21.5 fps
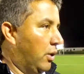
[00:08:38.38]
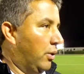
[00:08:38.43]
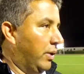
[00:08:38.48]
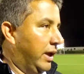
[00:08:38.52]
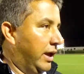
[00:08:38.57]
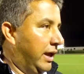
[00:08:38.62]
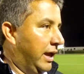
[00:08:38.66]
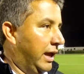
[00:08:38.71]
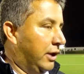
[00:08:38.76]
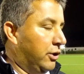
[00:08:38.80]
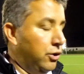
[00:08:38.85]

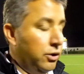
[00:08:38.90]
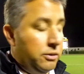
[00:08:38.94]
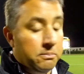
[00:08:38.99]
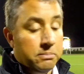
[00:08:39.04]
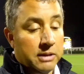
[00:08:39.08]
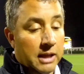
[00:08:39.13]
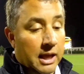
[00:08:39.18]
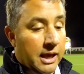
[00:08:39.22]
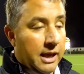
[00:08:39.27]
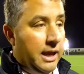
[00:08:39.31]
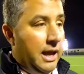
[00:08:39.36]
he couldn't
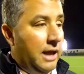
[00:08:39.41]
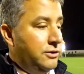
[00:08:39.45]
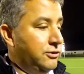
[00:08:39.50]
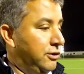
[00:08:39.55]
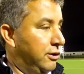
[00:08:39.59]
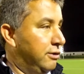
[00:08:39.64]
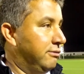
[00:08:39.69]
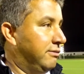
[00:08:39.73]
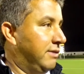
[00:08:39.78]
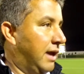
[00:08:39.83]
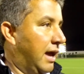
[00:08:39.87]
play against
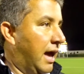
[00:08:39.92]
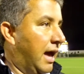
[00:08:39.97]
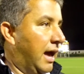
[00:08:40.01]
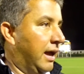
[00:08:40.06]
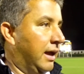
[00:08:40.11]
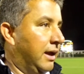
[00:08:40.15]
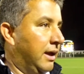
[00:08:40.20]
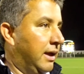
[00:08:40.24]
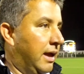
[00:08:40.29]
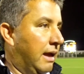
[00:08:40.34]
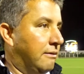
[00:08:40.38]

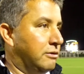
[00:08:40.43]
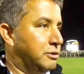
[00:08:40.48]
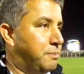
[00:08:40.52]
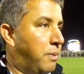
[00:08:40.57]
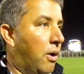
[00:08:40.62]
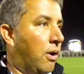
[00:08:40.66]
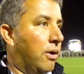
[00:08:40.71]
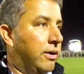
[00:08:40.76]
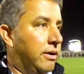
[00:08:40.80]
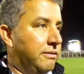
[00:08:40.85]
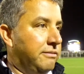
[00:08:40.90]
UVA. That was
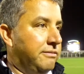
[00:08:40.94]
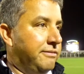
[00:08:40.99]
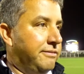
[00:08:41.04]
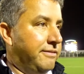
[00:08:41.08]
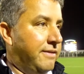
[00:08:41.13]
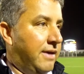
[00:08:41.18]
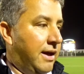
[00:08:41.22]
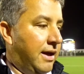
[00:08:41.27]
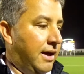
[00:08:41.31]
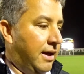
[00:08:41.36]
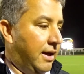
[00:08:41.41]
part of
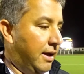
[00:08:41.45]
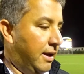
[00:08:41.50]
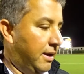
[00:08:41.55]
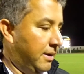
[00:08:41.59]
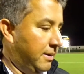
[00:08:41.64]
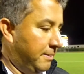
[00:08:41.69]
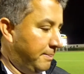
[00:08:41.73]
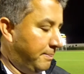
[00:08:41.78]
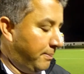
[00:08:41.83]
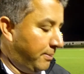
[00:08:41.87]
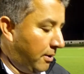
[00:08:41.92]

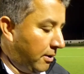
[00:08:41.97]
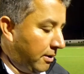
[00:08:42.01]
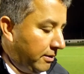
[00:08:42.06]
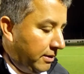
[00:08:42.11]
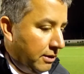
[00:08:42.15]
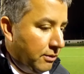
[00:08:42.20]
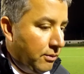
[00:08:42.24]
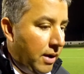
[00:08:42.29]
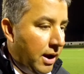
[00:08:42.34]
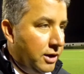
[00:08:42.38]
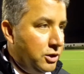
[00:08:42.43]

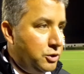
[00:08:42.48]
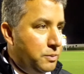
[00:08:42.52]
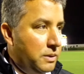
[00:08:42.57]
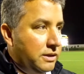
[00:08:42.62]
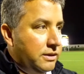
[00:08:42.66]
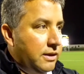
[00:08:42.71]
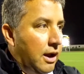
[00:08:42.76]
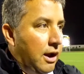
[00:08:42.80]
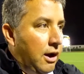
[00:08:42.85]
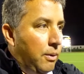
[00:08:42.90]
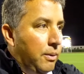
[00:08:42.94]
the
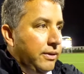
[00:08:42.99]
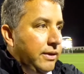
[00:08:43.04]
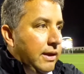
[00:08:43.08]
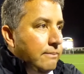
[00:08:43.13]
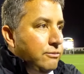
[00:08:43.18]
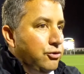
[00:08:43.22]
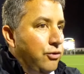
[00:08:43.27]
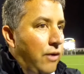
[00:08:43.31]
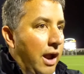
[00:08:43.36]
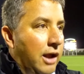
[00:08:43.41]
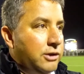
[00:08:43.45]
arrangement there with
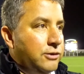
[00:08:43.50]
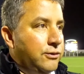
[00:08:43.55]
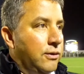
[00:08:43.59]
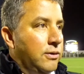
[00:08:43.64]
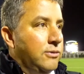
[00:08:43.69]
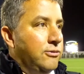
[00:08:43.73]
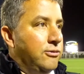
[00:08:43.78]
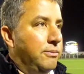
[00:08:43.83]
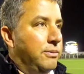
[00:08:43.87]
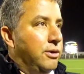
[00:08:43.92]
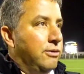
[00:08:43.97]
him
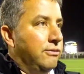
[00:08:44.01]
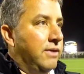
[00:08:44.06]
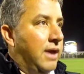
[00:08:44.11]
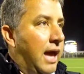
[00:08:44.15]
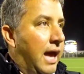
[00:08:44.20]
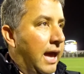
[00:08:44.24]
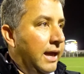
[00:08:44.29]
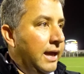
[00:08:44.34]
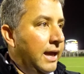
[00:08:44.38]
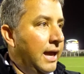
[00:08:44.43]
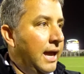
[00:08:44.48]
transferring from
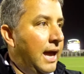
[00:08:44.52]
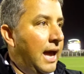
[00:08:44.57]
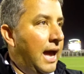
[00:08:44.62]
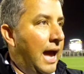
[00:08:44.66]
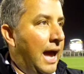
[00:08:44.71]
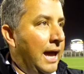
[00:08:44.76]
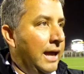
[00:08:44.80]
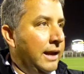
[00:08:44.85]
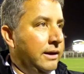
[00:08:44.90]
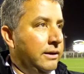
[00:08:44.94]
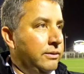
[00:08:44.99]
UVA.
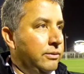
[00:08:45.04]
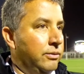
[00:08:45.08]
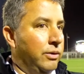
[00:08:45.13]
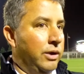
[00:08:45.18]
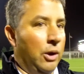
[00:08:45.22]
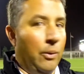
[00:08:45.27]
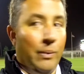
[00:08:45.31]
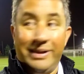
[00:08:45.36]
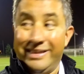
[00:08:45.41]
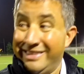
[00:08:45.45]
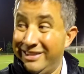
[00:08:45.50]
And
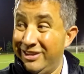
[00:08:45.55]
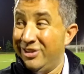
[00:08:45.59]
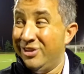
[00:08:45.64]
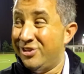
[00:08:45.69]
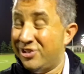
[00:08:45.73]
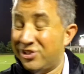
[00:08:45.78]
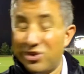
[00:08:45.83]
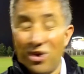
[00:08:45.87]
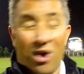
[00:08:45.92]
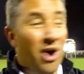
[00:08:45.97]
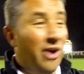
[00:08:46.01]
we
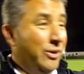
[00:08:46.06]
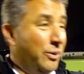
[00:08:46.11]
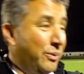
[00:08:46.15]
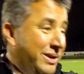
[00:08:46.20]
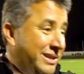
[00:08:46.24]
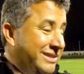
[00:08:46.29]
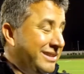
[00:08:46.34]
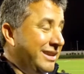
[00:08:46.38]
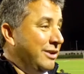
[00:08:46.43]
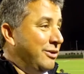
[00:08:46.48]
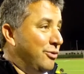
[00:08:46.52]
saw that we
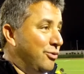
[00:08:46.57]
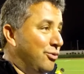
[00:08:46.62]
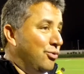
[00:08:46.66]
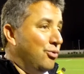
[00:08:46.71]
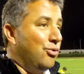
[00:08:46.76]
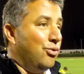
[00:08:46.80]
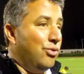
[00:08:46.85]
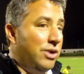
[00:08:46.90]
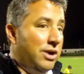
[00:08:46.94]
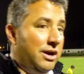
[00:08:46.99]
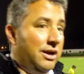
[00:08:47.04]
didn't
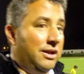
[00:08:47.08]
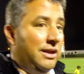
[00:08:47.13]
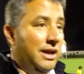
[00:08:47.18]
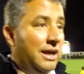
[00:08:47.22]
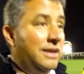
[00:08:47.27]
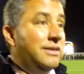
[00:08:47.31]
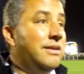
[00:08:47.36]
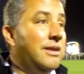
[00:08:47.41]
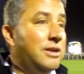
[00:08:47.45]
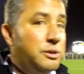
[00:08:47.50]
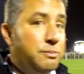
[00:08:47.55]
really
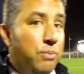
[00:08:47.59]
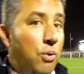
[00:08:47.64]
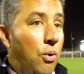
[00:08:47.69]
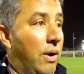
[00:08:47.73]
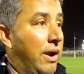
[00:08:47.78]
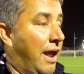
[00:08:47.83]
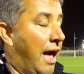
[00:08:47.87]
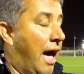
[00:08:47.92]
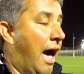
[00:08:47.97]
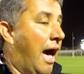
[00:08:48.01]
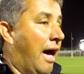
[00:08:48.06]
at this
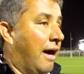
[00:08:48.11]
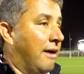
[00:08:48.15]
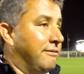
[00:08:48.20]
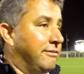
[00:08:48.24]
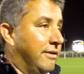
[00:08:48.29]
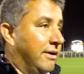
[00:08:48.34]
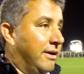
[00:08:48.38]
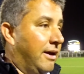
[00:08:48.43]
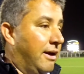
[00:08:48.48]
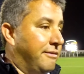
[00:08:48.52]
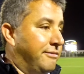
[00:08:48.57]
point
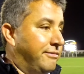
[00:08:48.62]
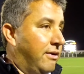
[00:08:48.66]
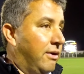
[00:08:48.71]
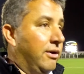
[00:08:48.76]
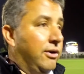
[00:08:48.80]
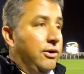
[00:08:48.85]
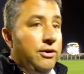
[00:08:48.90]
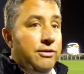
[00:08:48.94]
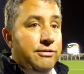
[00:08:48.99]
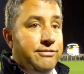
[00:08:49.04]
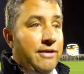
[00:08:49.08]
have a
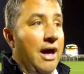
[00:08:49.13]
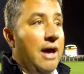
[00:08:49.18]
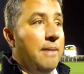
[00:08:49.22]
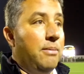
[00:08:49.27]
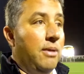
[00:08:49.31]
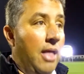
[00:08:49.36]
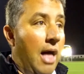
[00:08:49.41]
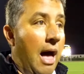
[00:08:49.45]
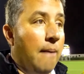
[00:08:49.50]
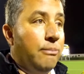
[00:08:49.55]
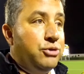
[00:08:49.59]
very good
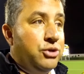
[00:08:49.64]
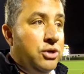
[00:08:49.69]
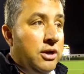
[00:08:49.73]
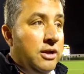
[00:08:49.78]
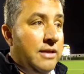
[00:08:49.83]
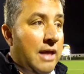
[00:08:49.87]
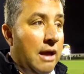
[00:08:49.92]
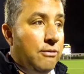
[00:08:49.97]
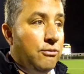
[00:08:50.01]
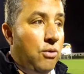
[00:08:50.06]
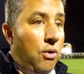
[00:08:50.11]
viable option
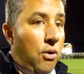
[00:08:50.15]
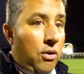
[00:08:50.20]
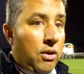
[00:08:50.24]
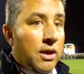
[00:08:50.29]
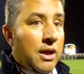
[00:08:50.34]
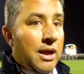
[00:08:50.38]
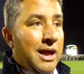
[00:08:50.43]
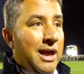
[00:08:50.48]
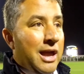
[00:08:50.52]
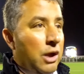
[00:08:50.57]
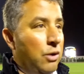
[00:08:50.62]
in that role.
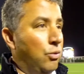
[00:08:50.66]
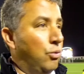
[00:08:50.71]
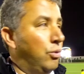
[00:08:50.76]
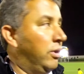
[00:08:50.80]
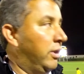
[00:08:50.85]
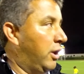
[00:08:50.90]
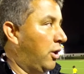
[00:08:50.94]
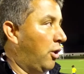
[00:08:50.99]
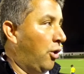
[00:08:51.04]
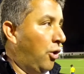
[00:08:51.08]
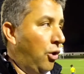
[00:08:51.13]
It
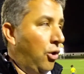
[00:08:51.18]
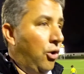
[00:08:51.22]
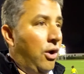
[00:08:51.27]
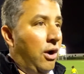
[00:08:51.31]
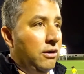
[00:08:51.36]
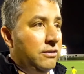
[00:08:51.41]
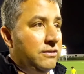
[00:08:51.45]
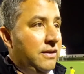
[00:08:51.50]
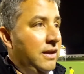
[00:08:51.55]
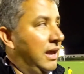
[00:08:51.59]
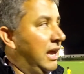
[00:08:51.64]
really hurt
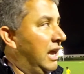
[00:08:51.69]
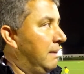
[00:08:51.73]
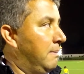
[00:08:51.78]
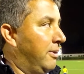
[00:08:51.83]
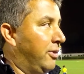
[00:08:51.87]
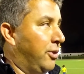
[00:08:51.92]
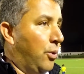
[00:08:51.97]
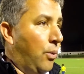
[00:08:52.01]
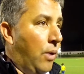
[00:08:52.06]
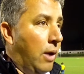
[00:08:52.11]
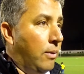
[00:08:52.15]
our team
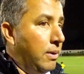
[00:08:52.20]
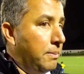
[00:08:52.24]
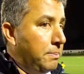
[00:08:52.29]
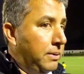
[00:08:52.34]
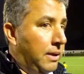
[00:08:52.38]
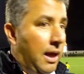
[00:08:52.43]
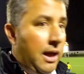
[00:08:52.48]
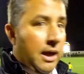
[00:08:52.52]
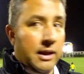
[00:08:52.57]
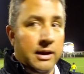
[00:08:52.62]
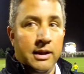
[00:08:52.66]
and the way we
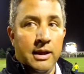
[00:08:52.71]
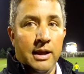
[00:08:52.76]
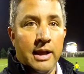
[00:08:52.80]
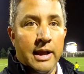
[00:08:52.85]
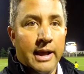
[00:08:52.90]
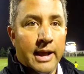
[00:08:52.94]
played.